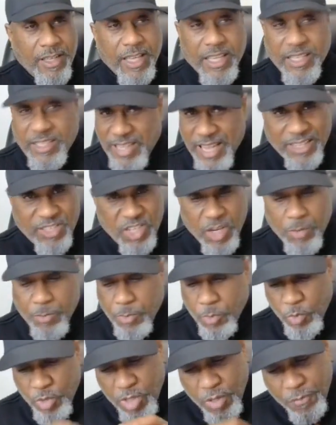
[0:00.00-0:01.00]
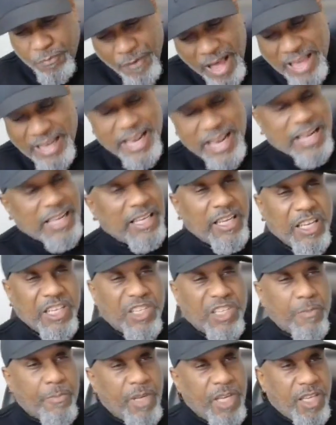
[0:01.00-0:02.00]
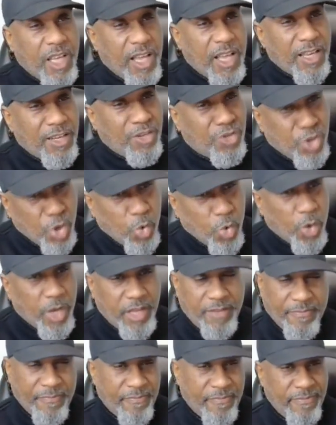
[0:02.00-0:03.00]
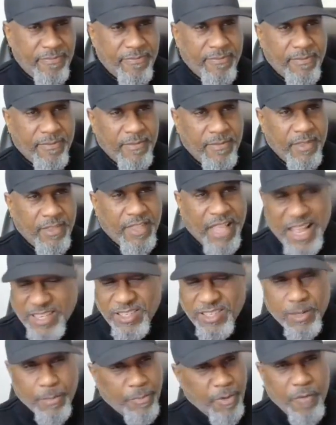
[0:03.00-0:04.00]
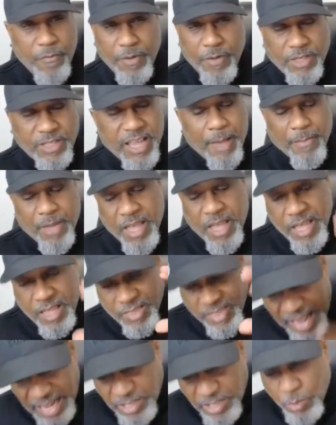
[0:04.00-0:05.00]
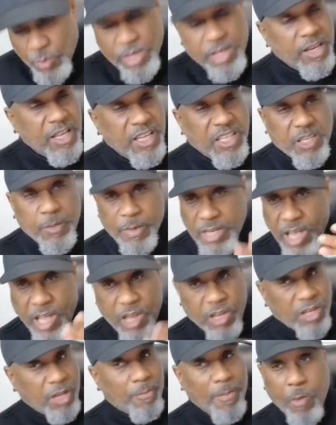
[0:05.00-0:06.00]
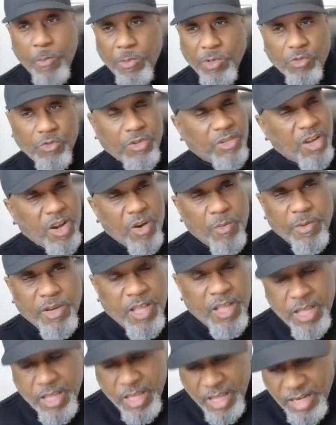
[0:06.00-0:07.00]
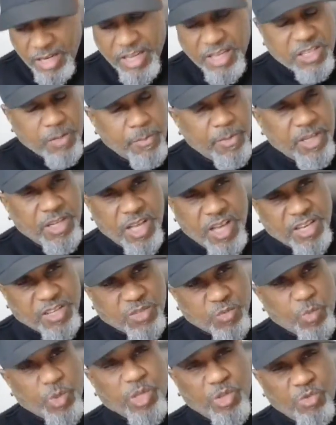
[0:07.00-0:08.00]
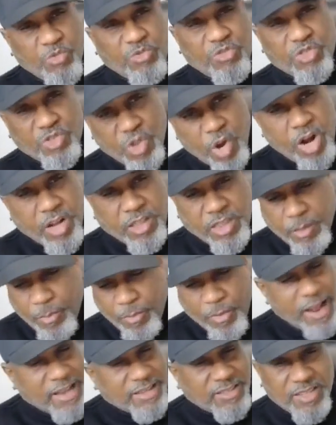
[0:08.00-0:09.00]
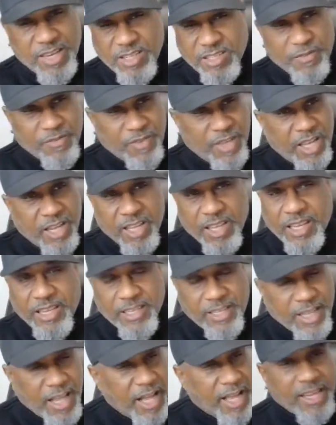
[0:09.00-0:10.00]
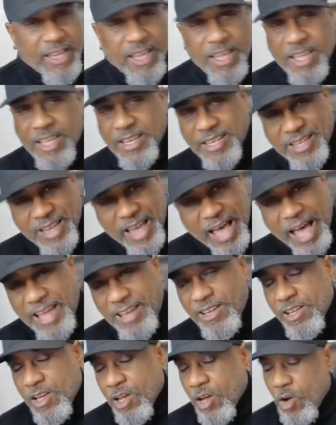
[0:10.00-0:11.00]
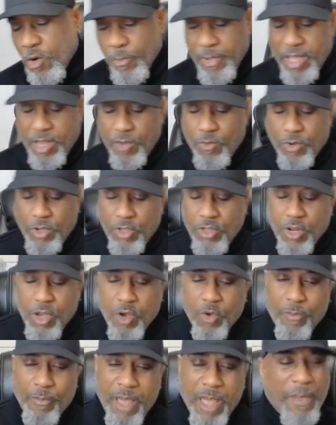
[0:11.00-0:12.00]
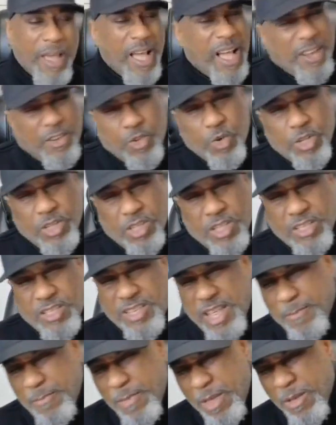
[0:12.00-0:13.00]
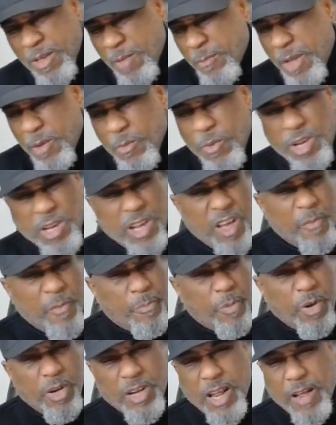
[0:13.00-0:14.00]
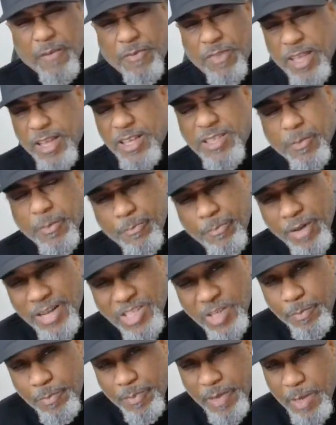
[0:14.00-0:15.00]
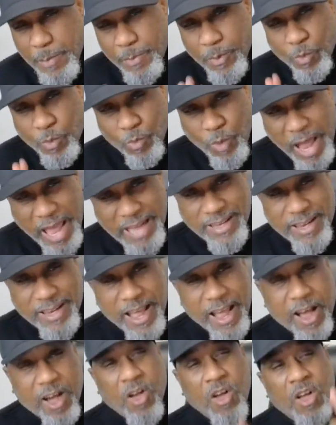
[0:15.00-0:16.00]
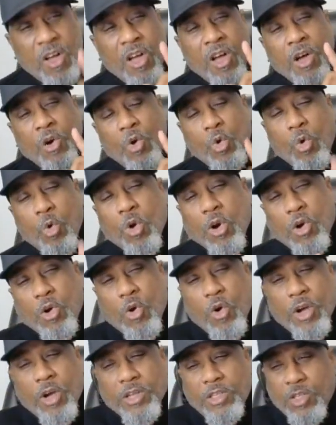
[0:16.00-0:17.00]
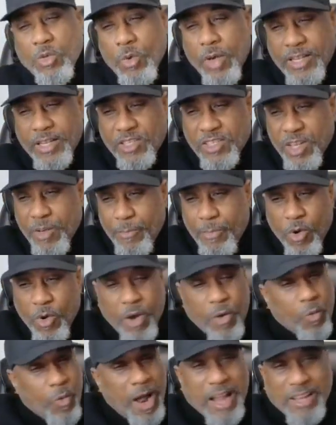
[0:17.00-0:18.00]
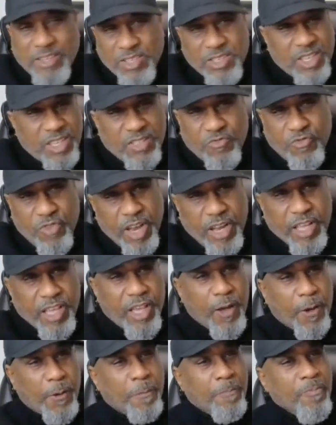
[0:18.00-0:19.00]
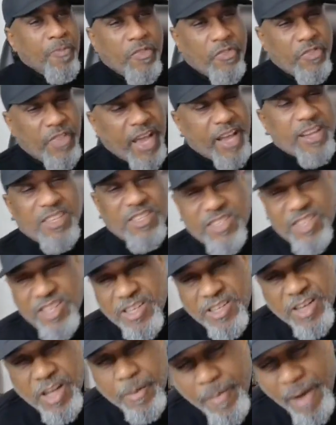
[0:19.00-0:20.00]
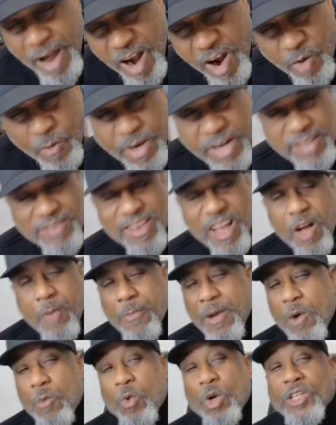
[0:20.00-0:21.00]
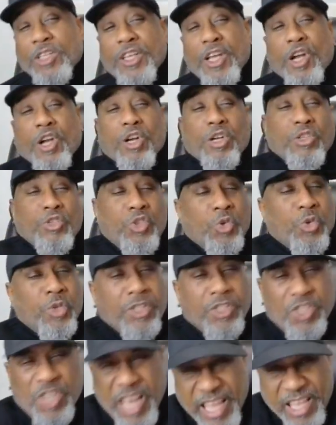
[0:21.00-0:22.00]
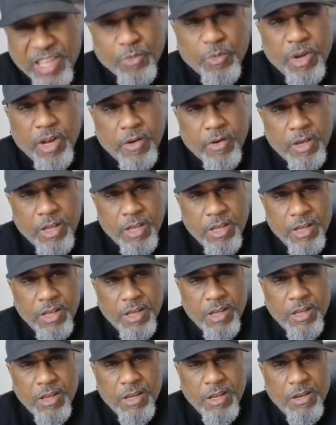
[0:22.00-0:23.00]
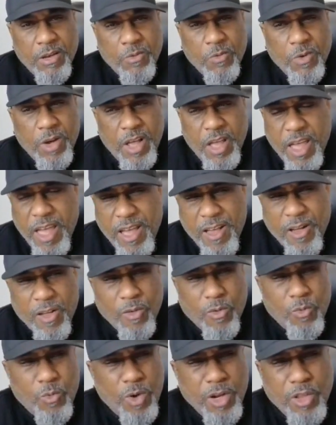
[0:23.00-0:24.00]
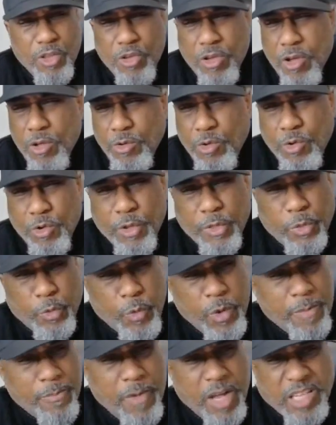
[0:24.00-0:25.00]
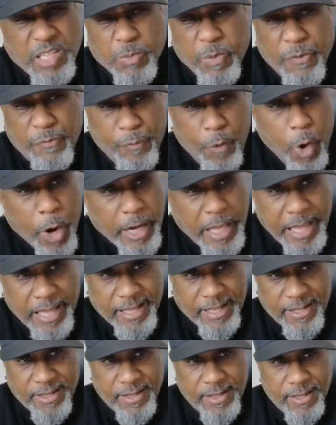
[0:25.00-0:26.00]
It's that simple. When you find out it needs to be done, do it. That's the perfect timing. That's when it needs to be done. The moment you determine it needs to be done is when you start the process of getting it done. Not, oh man, well, you know, maybe I'll do it this time. Man, we love putting off things. It's a bunch of people right now who are going to at some point watch this video that are sitting up already talking about what they're going to do in January. Well, hell, what are you going to do the 3 months before then?